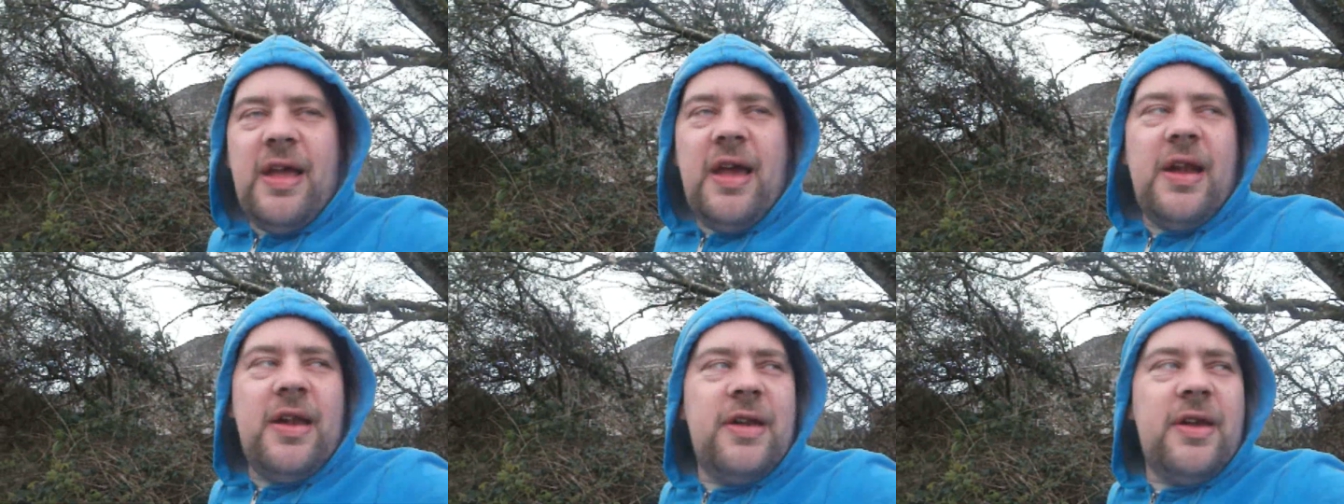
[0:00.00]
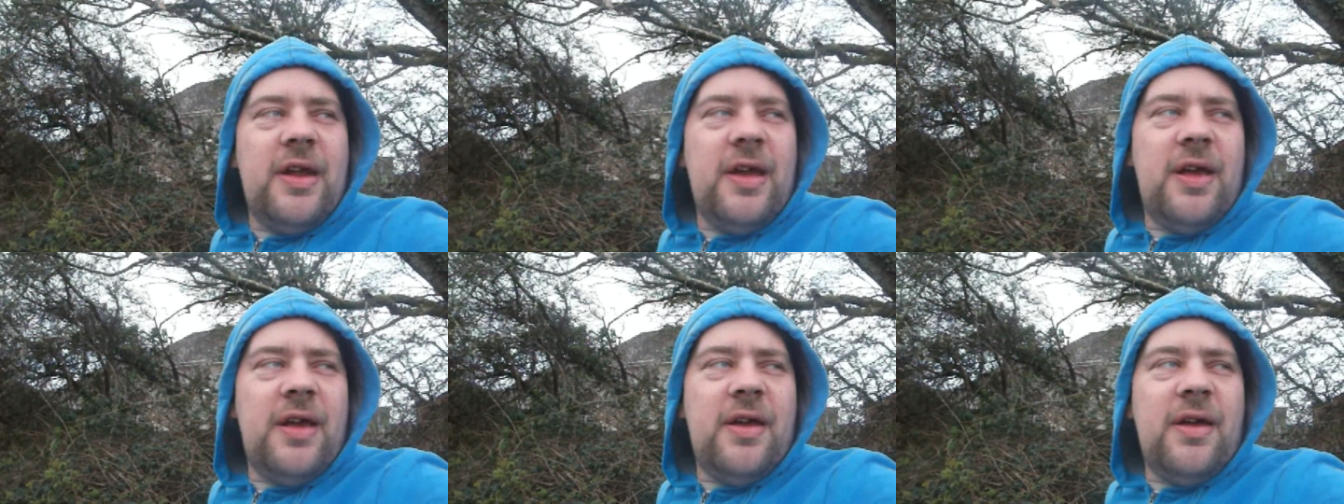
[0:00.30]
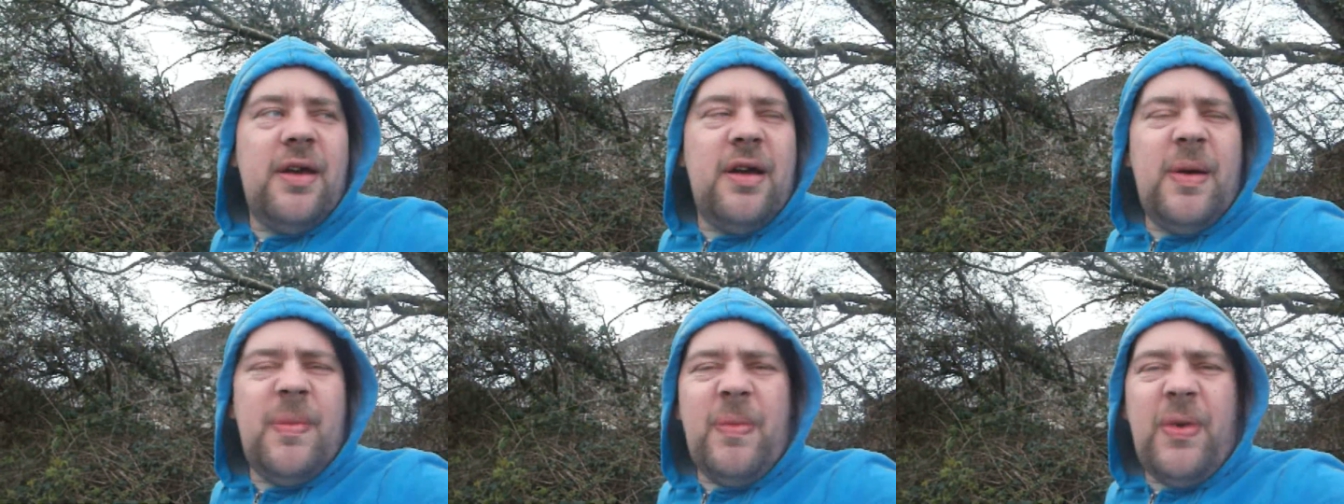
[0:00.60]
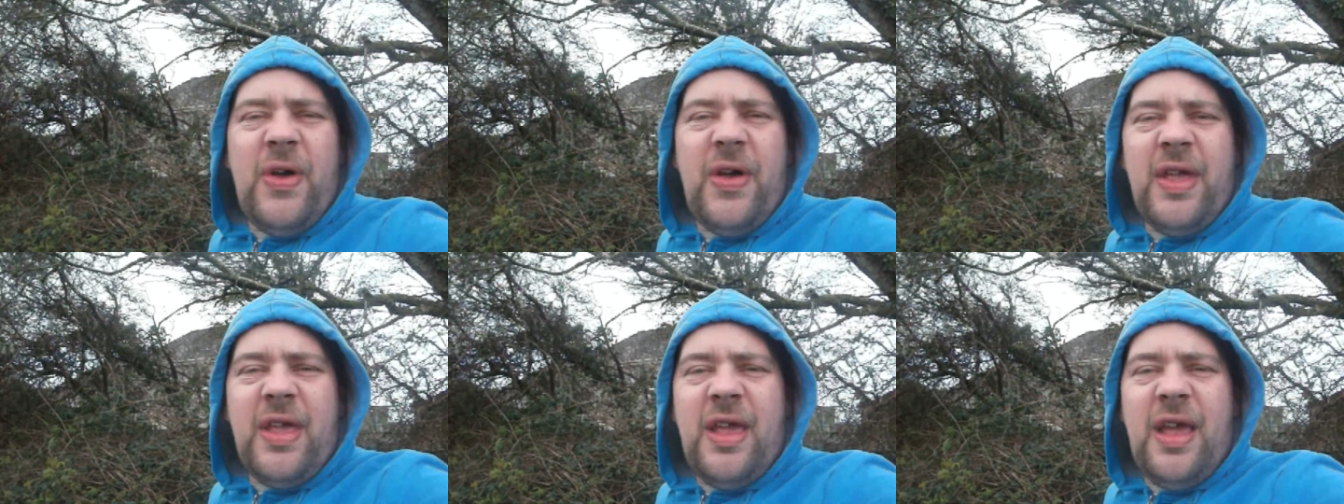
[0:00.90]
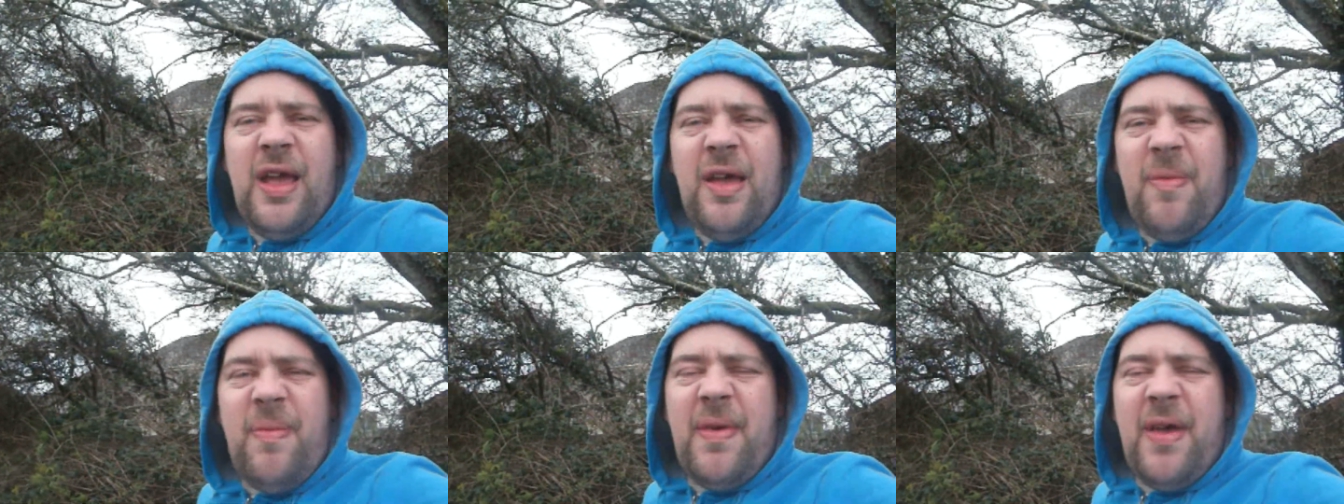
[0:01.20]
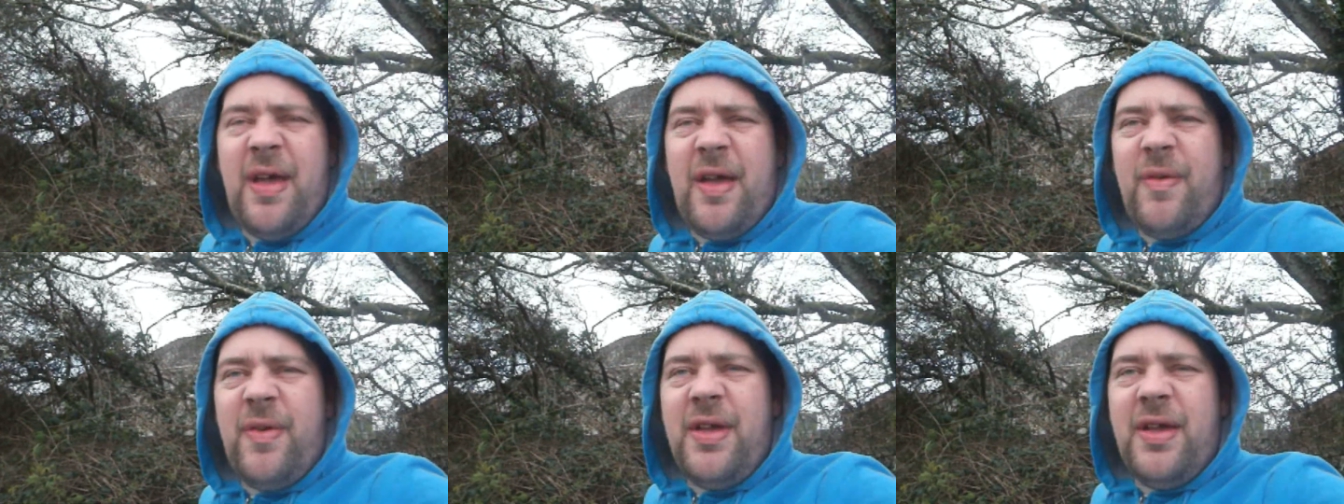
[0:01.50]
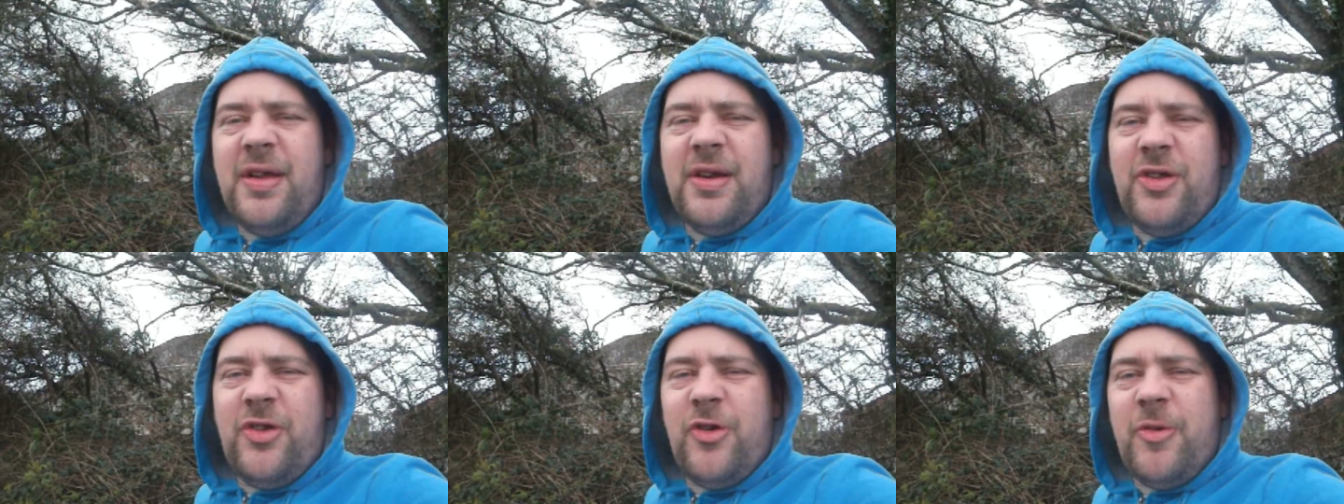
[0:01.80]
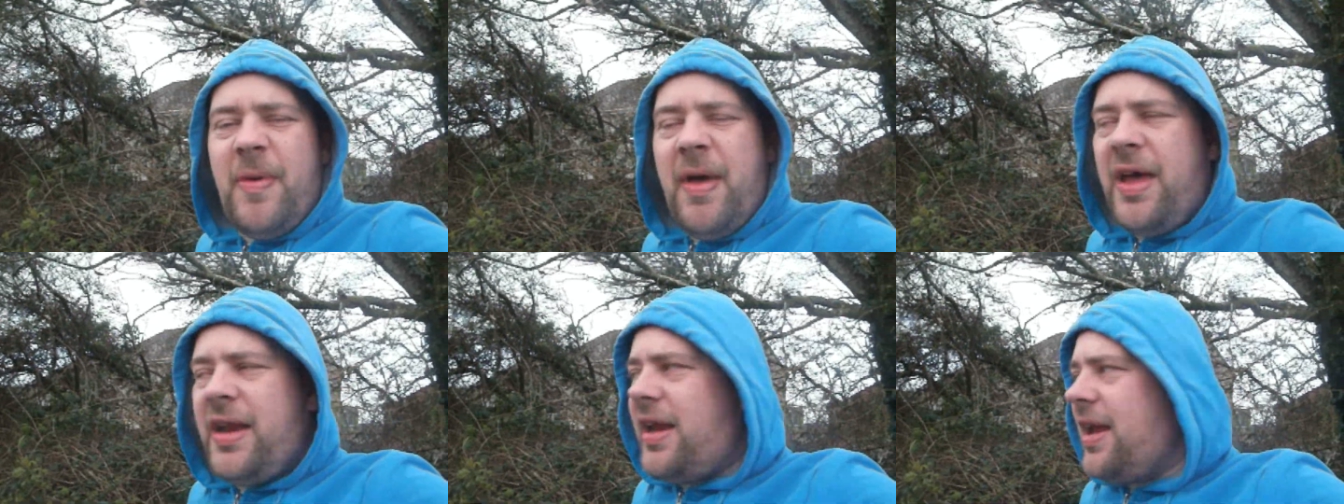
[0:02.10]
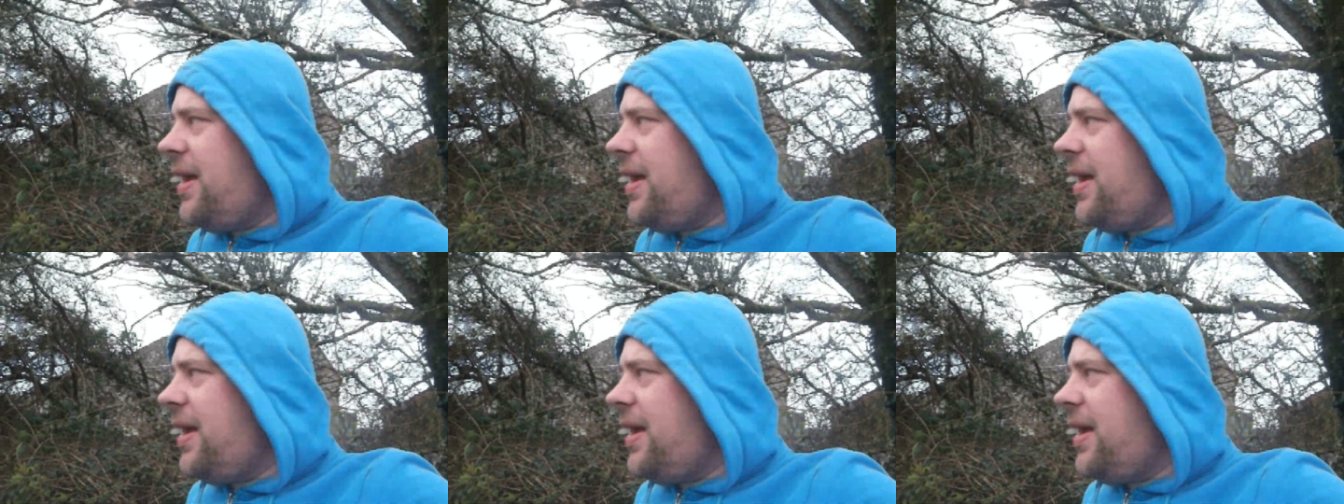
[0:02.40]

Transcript: And uh, I'm like, yeah, mate. What are you gonna do about